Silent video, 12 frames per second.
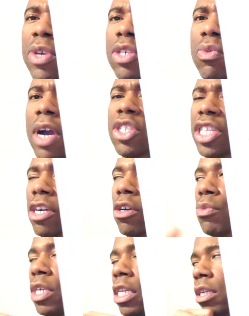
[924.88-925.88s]
when you watch
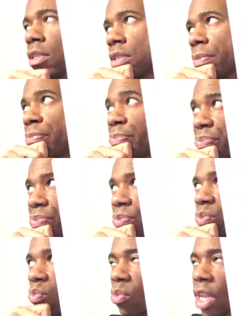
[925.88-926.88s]
tarot readings,
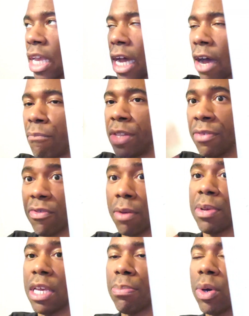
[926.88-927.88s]
of
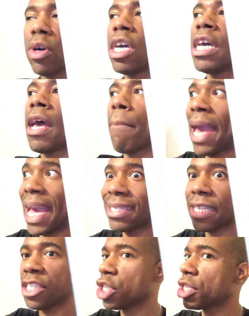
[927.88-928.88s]
different people, pay
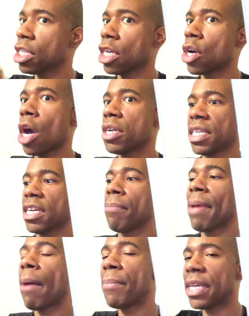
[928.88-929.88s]
attention to the cards that
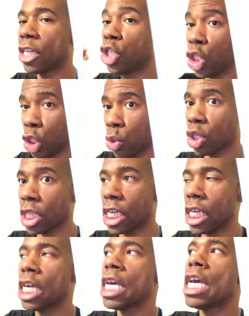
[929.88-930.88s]
come out because
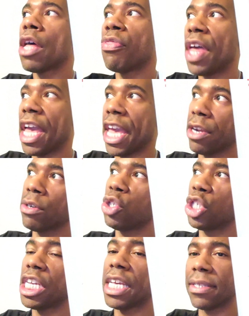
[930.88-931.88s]
usually the
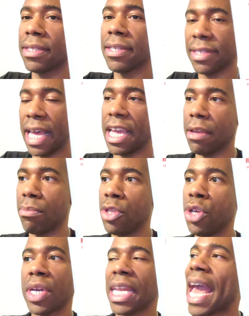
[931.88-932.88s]
energy is the same.
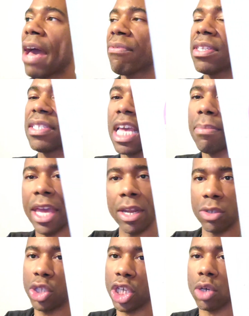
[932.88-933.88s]
You can have the same
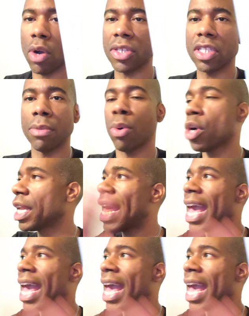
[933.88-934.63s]
energy across the board